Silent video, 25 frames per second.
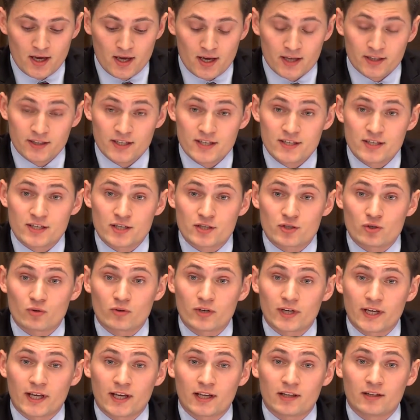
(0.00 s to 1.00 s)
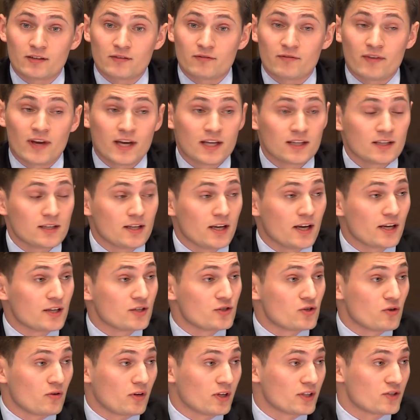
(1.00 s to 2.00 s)
at this historical event
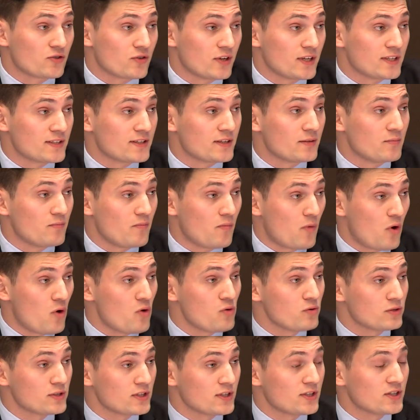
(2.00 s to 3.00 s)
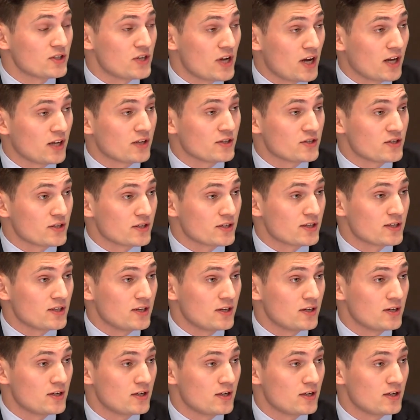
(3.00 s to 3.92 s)
and to address the most challenges,